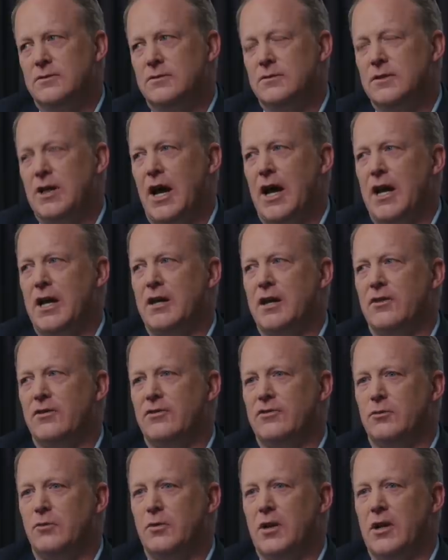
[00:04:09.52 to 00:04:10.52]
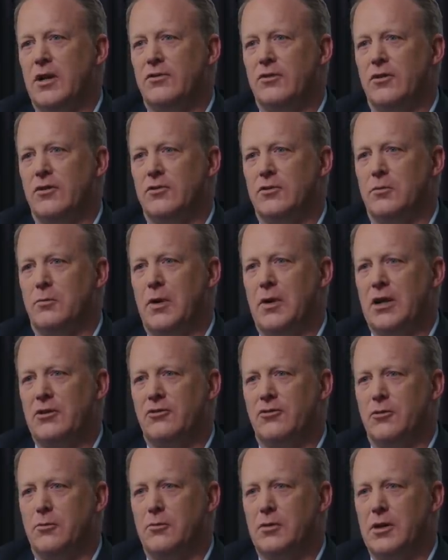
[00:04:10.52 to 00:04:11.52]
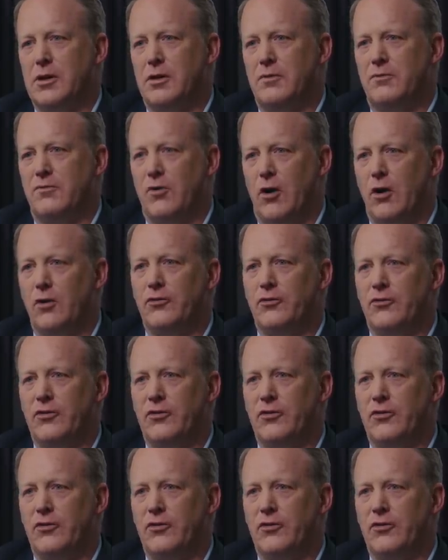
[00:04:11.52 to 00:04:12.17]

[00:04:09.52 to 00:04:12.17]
Lying is when it's a demonstrably false